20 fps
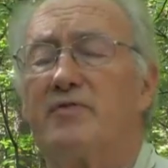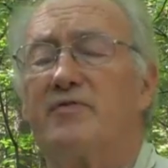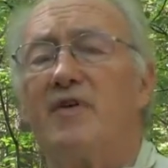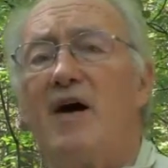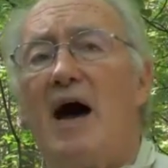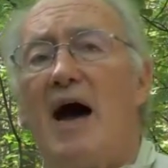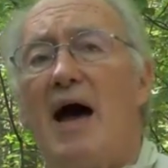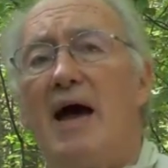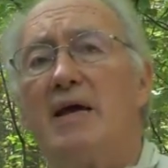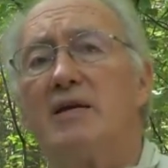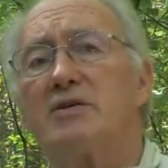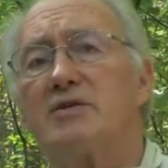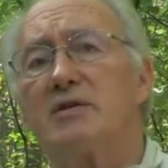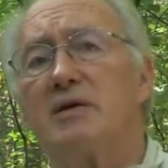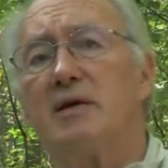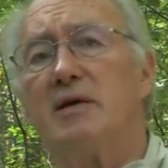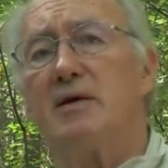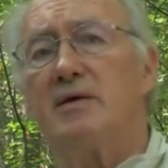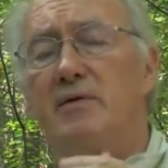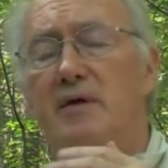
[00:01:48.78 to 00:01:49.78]
device
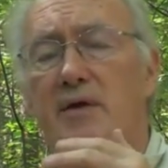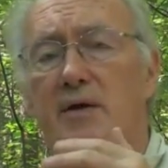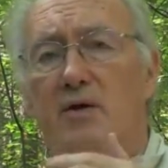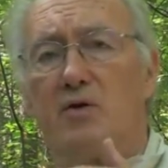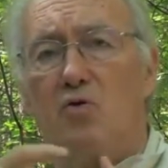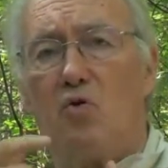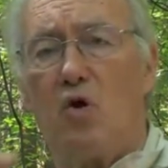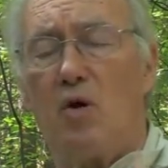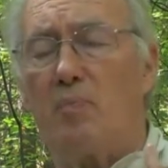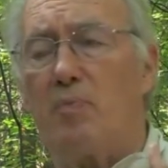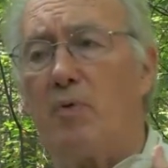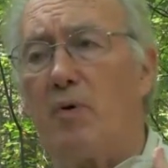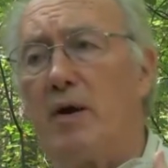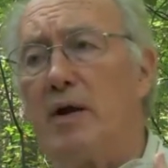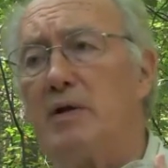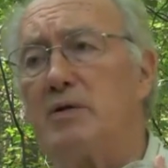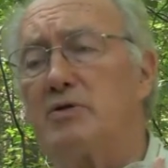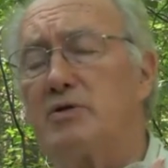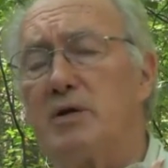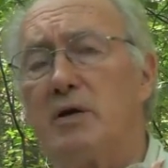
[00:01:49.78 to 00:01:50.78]
that
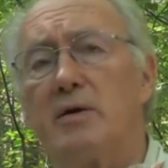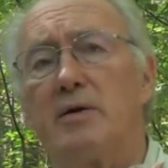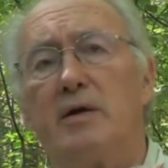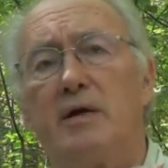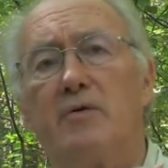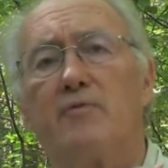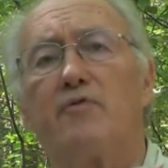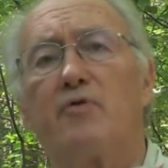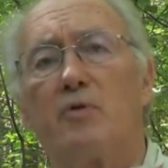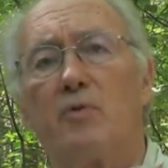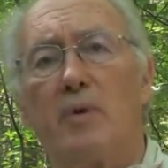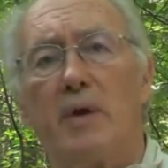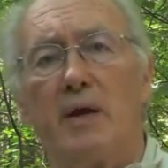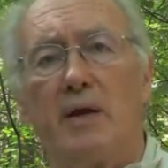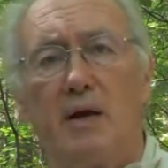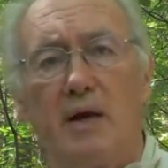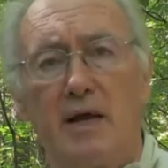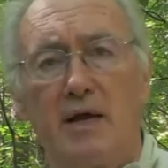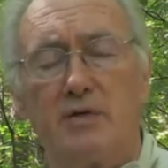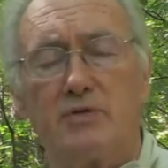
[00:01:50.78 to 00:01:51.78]
incorporates an
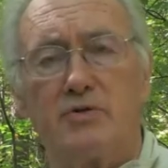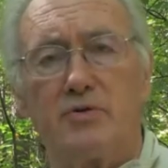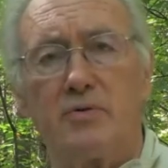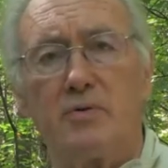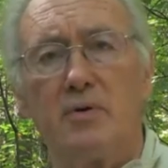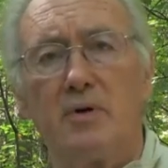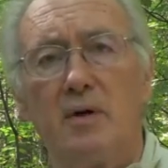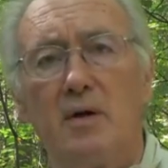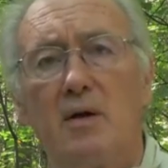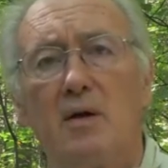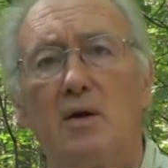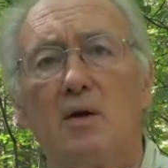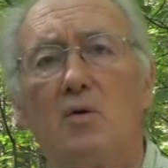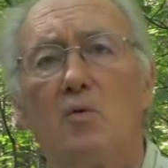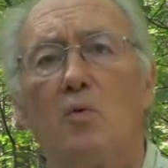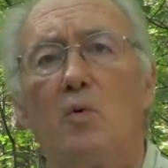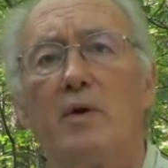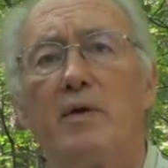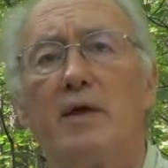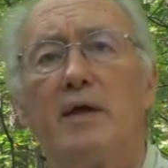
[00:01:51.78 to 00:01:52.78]
infrared laser
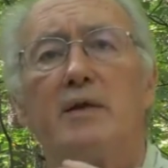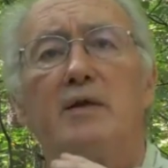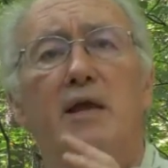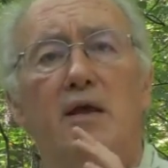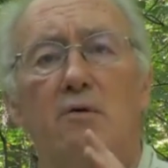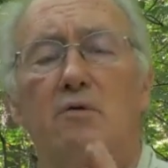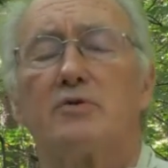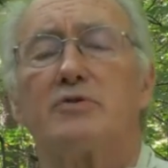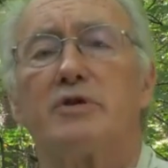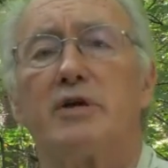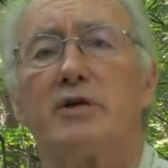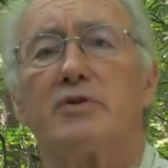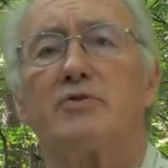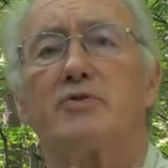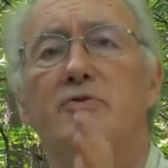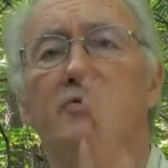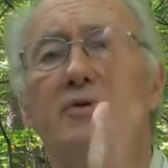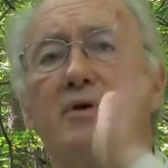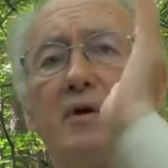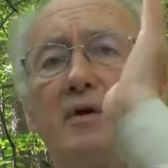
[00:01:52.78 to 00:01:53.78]
with a tilt
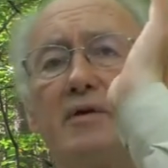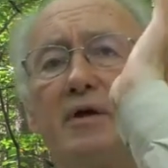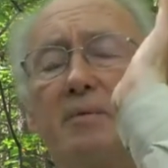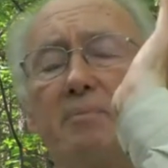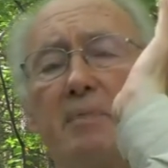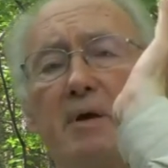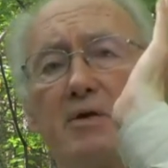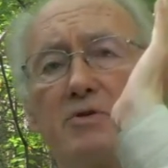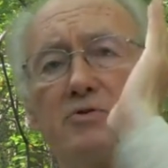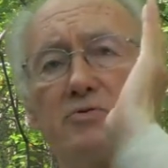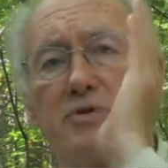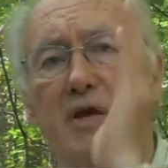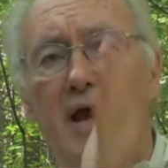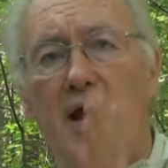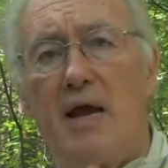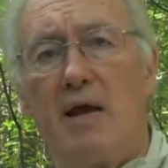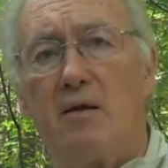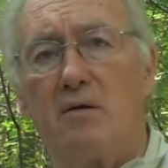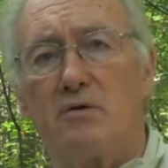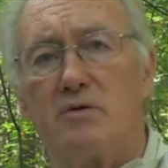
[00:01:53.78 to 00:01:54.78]
sensor that measures
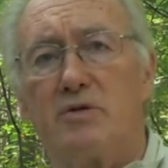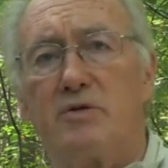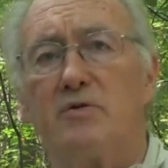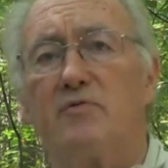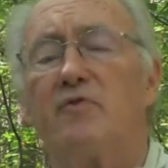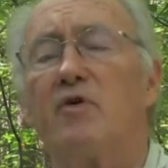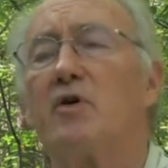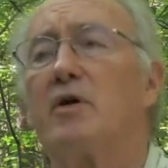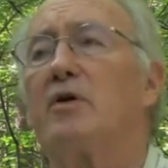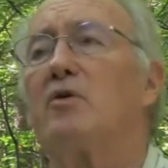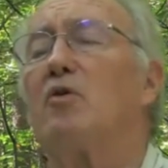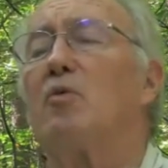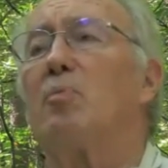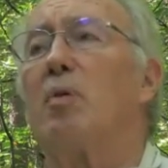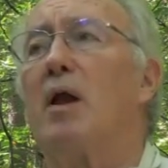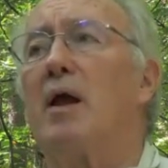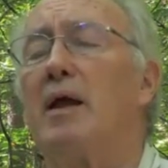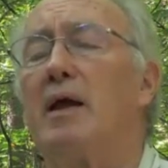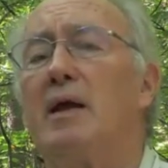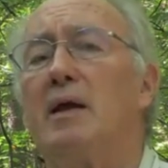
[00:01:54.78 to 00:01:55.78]
angles in the vertical
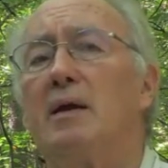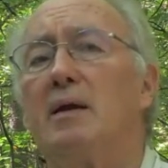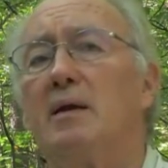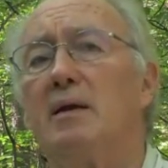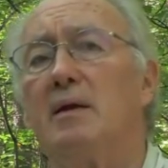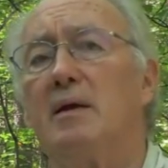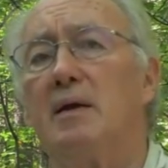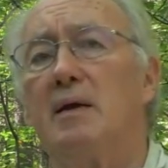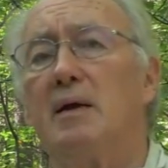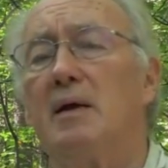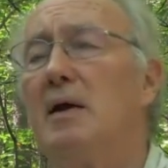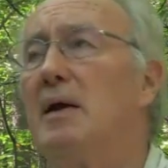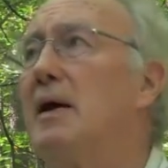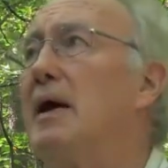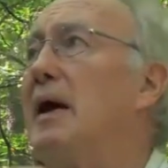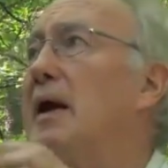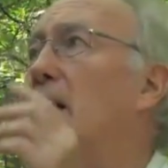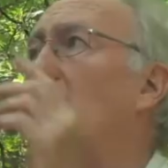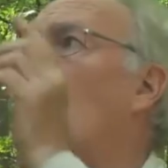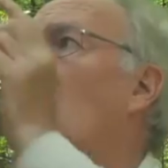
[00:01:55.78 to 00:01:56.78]
plane.
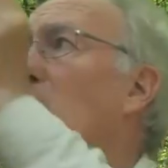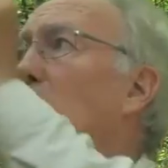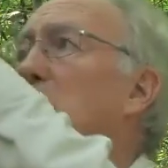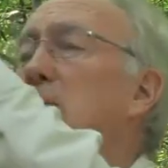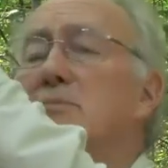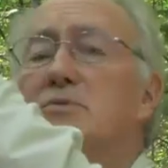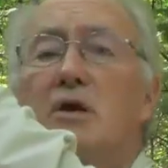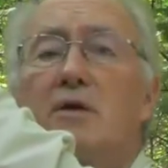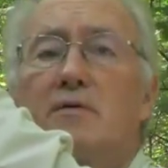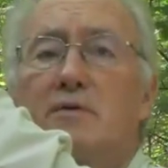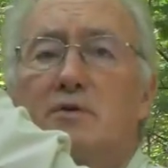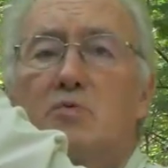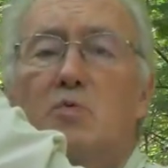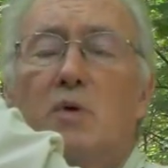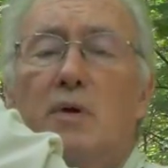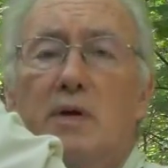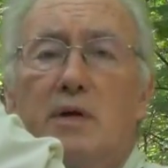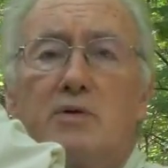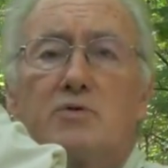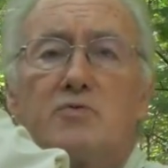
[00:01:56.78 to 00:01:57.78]
And it all comes out of this
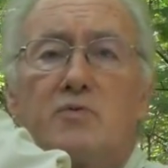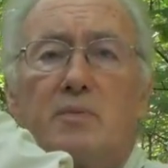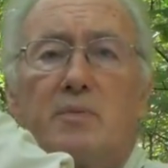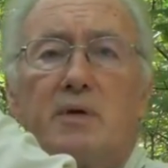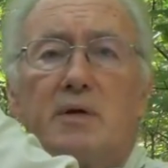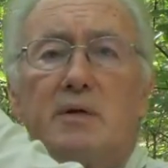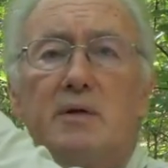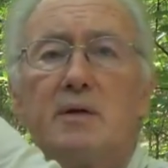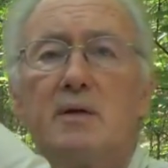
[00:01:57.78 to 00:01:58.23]
one instrument.